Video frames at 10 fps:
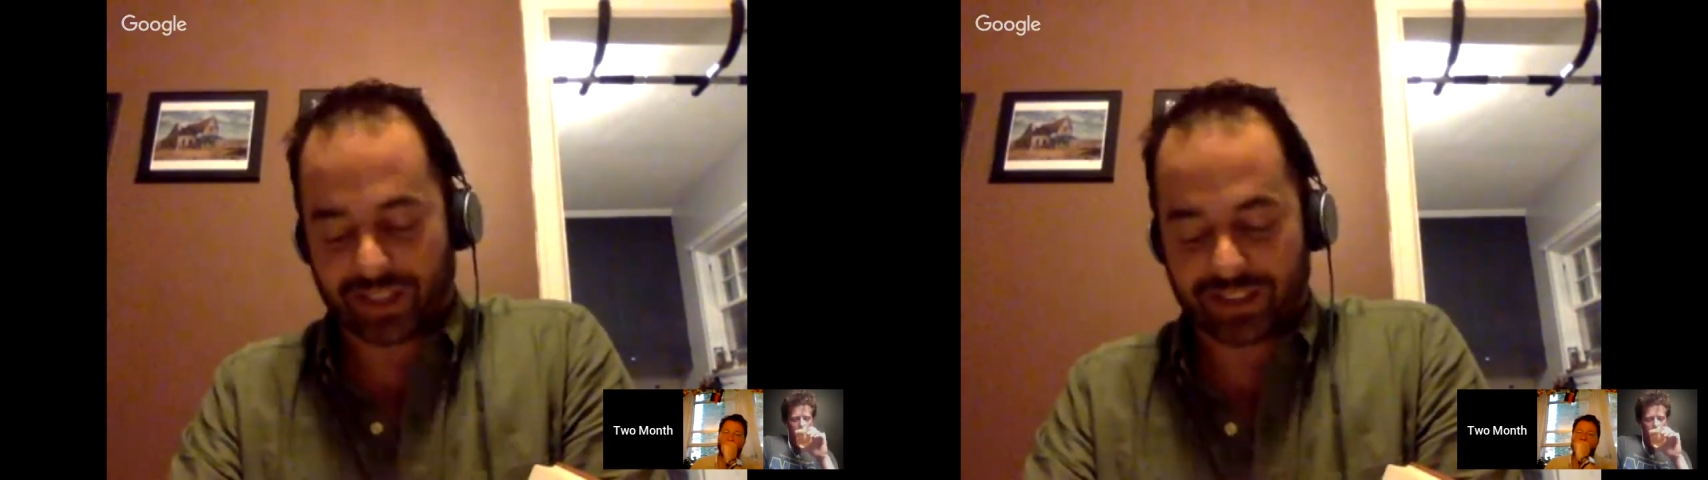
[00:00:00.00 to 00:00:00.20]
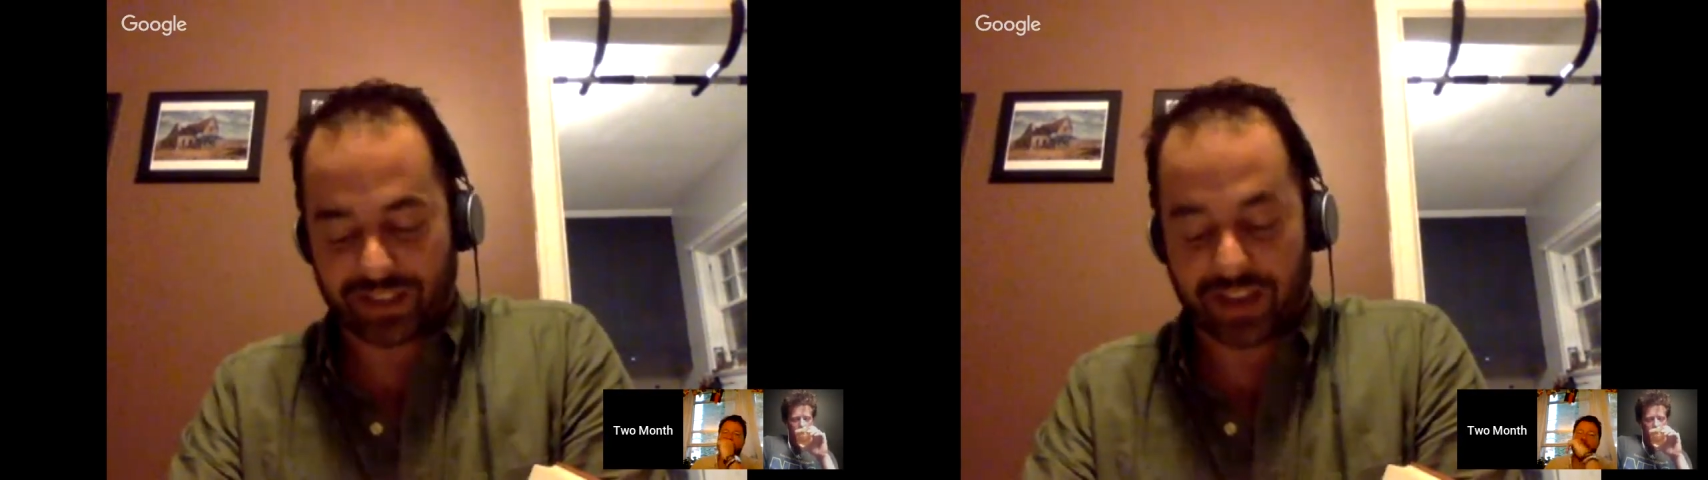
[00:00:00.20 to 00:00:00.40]

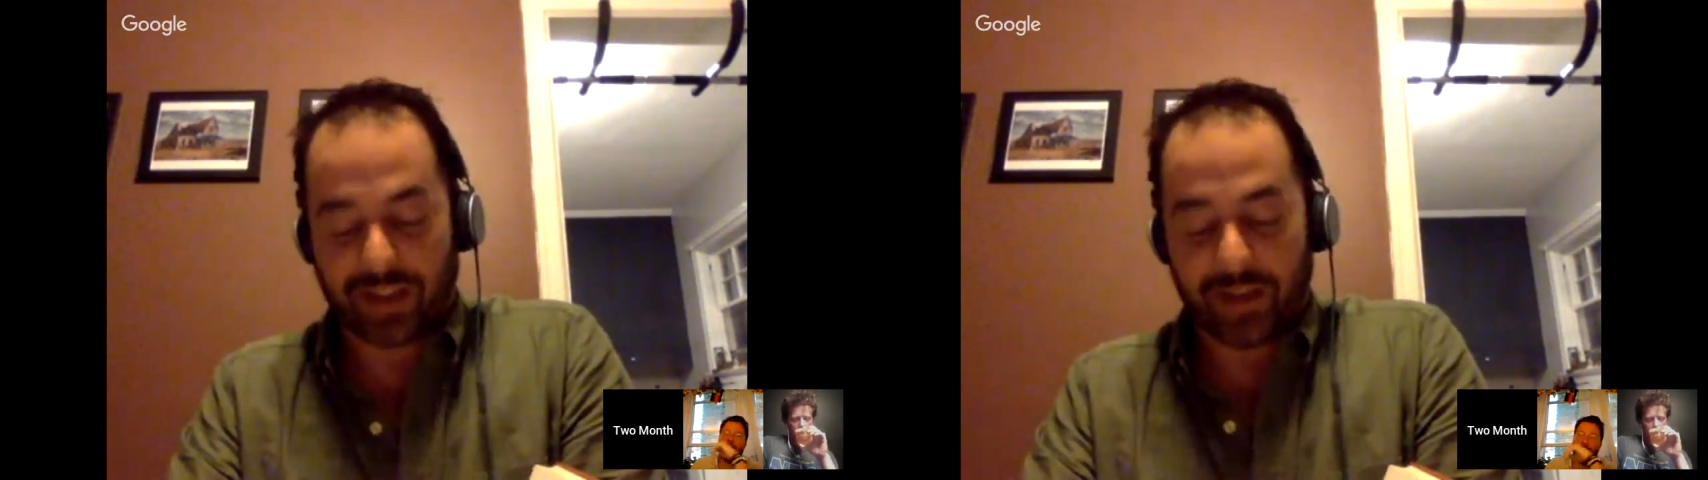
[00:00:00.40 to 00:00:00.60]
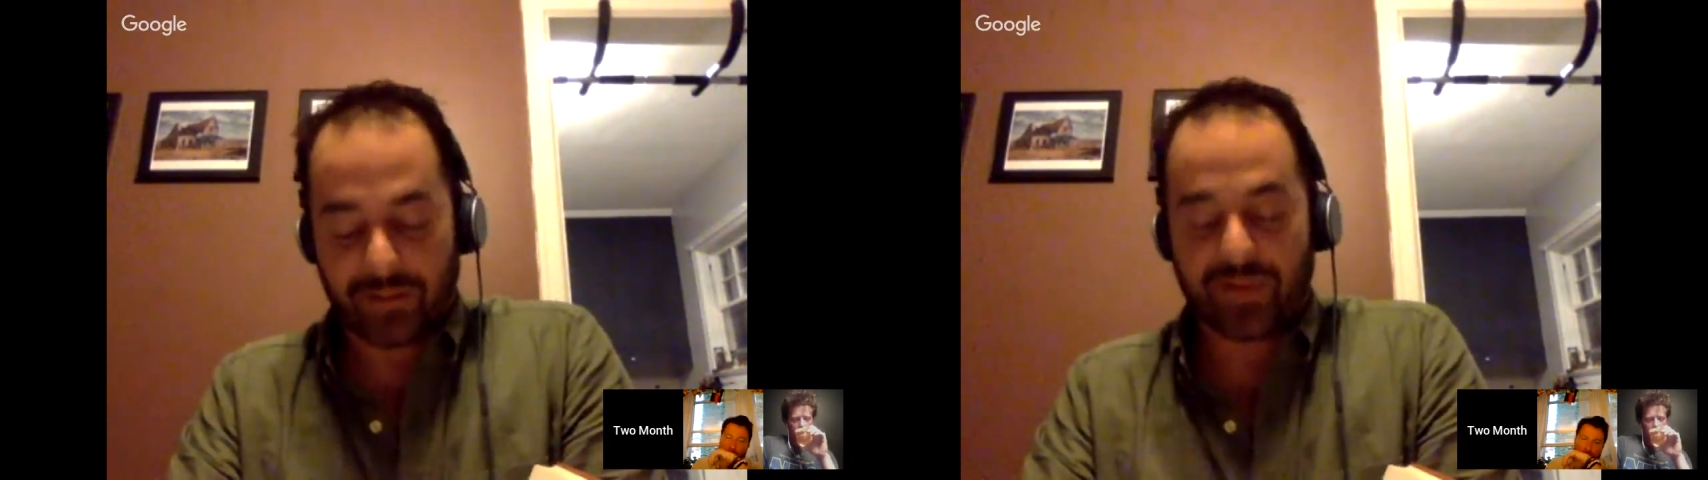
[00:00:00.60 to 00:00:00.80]
It's like
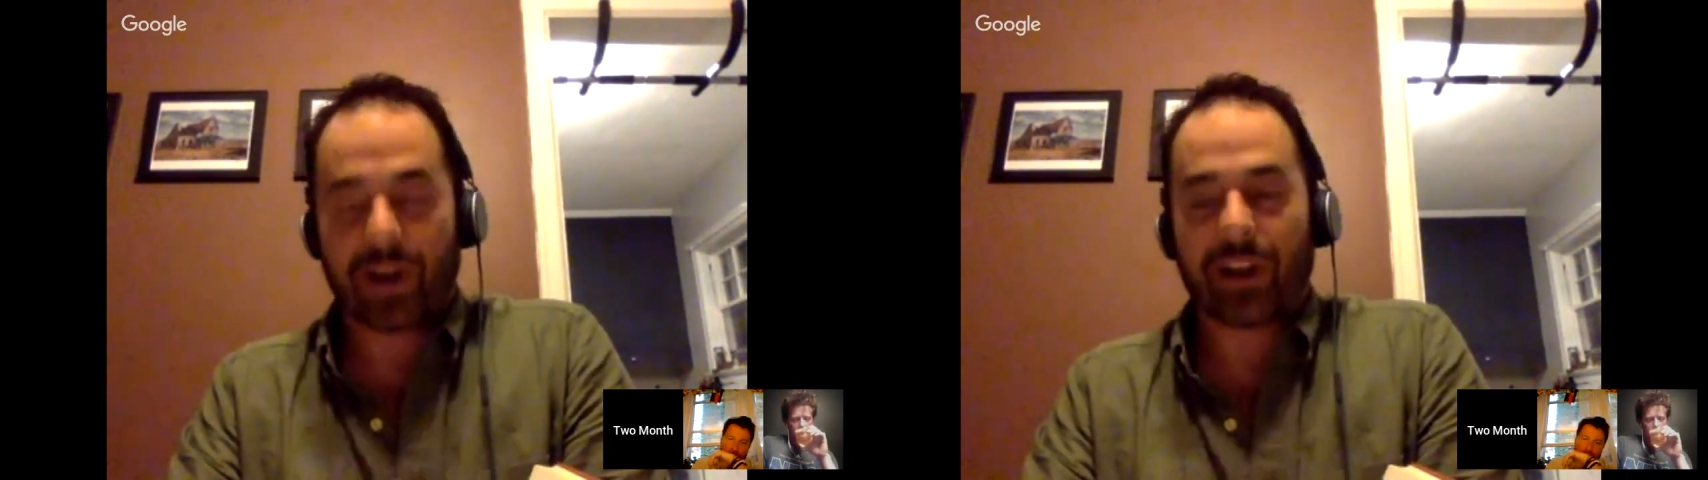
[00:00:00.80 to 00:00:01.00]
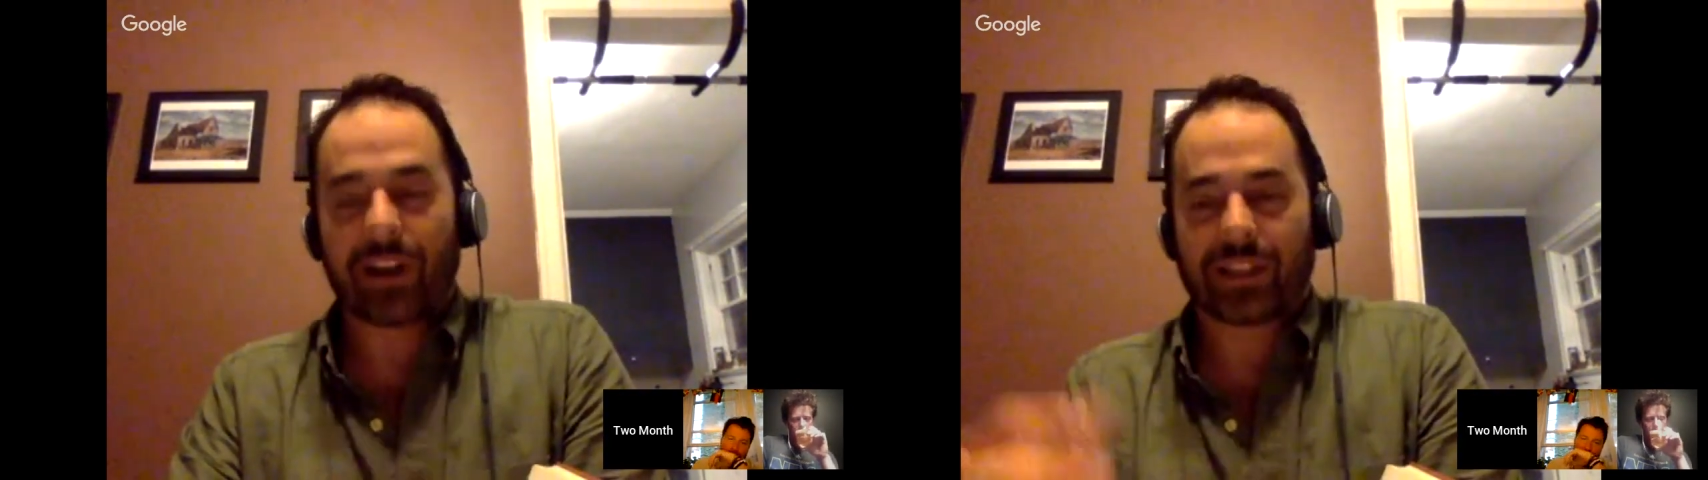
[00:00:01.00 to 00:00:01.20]

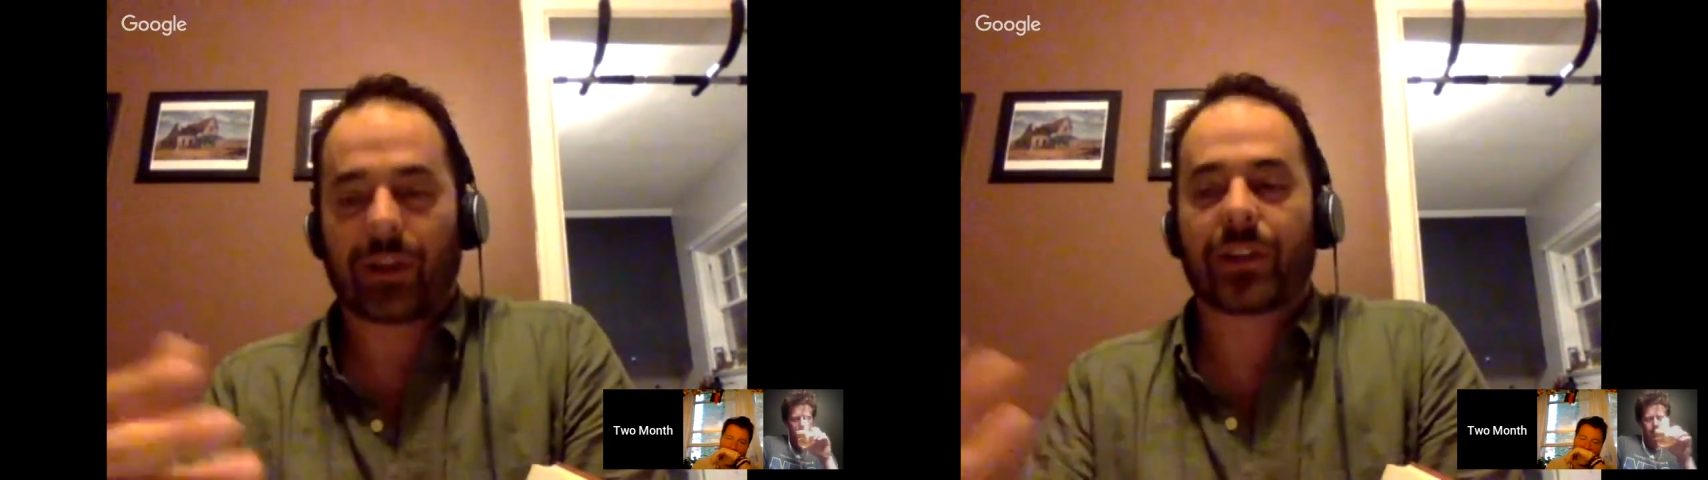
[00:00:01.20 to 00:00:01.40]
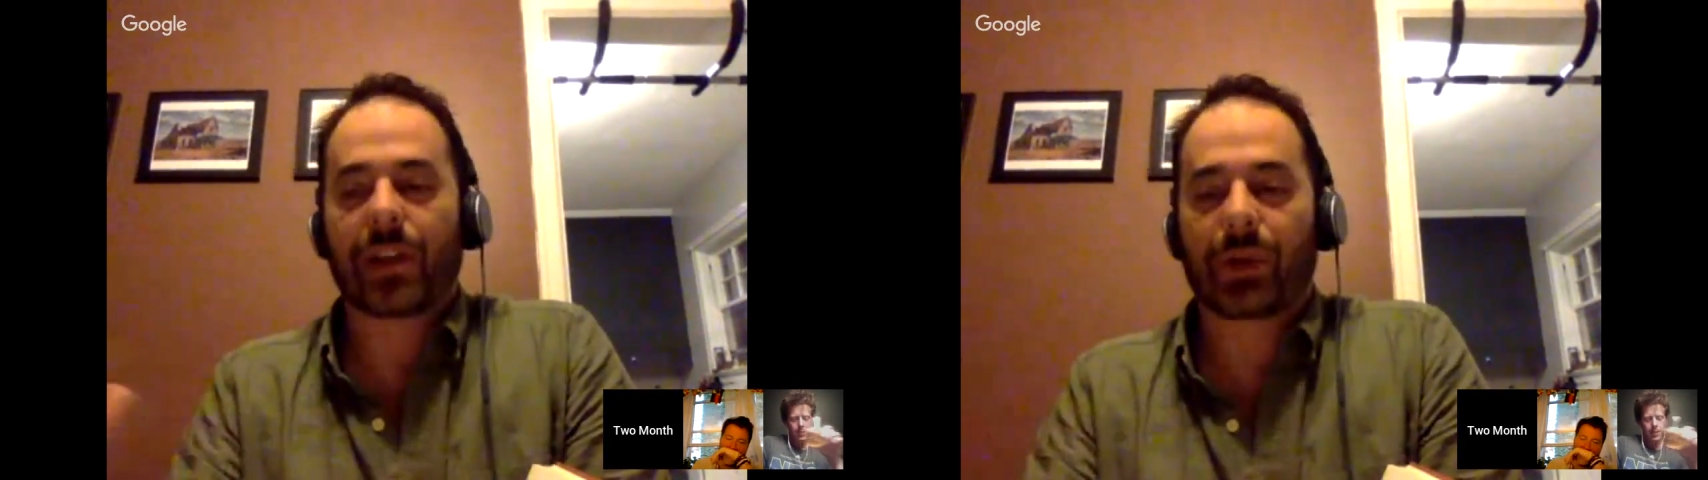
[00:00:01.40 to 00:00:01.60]
very
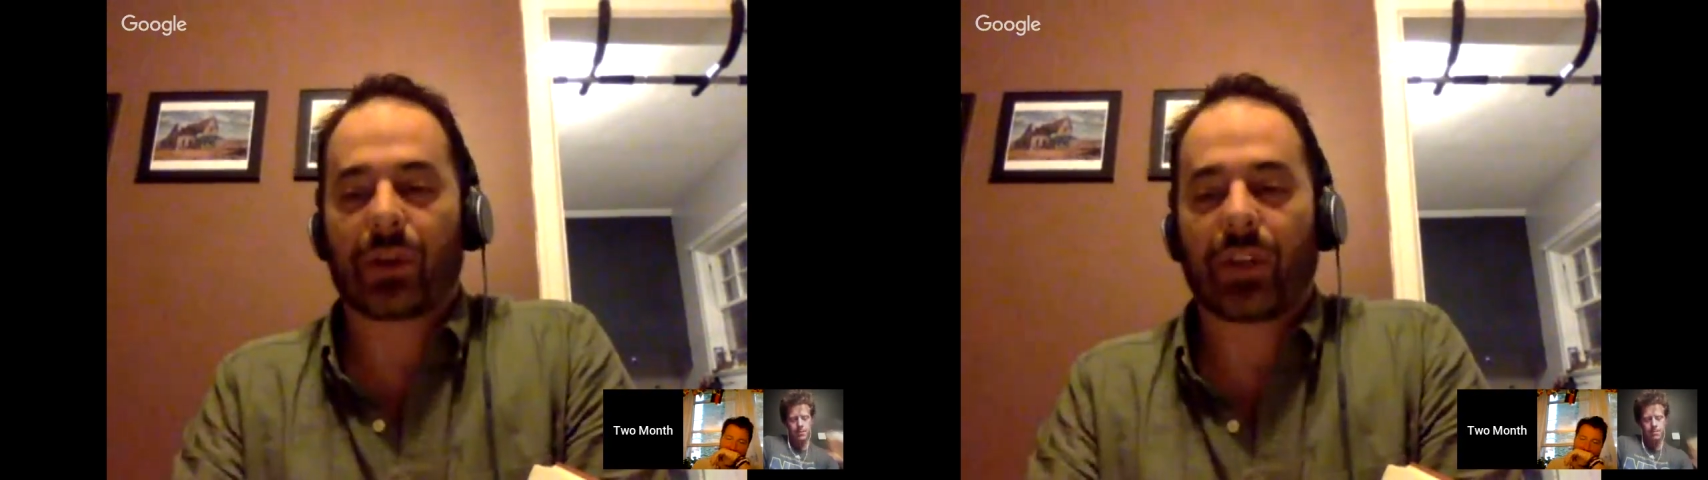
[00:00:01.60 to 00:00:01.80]
stereotypical